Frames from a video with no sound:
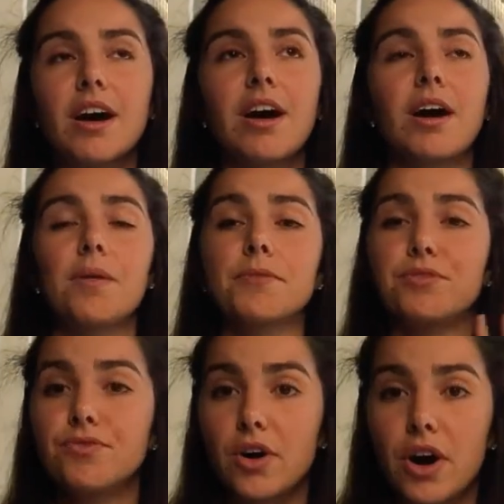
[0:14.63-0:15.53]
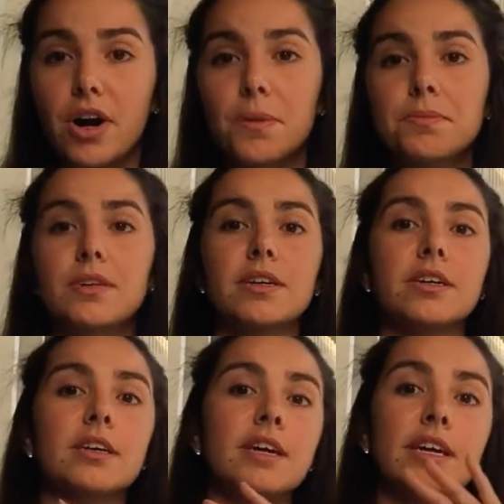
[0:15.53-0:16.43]
the pharm,
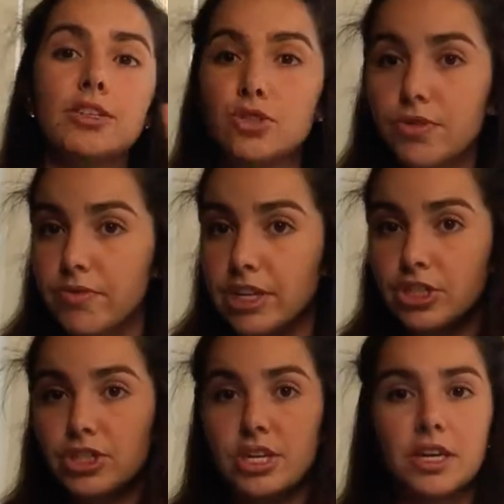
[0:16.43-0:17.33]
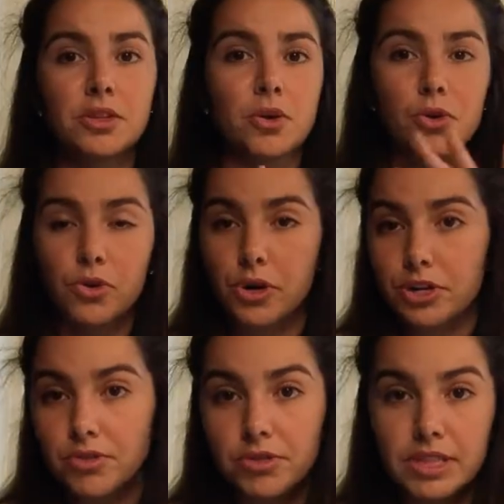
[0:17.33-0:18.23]
the intervention, the whole
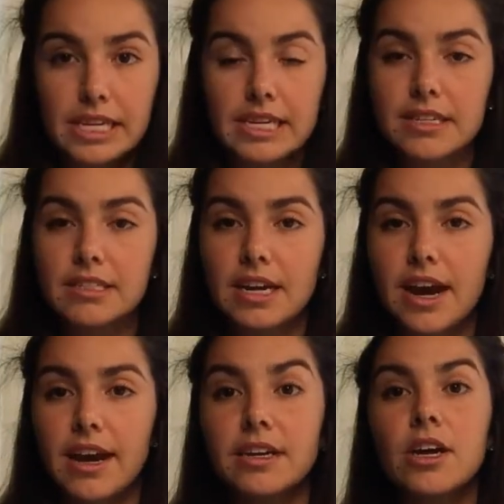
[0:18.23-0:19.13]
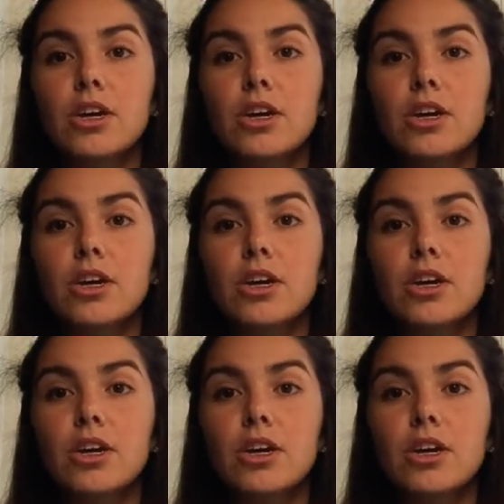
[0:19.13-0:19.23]
critical thinking side.